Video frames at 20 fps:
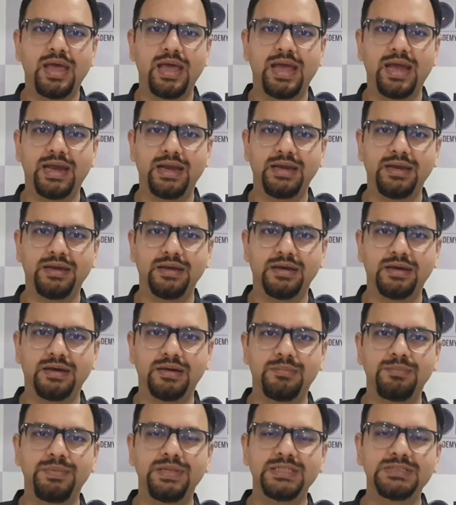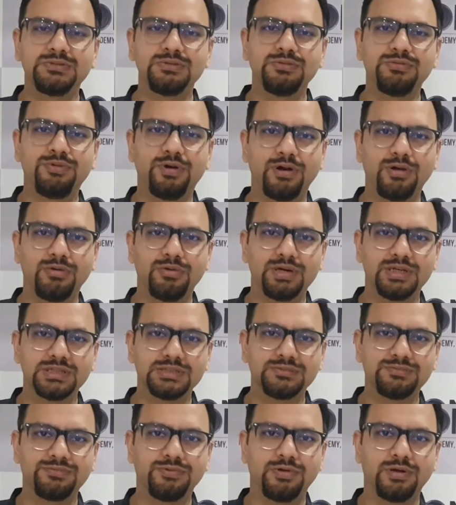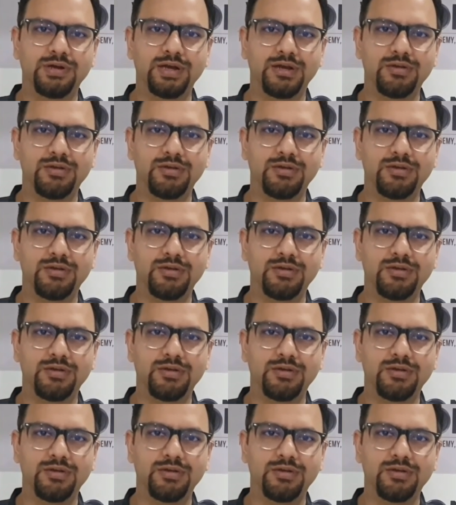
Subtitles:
and please do follow us for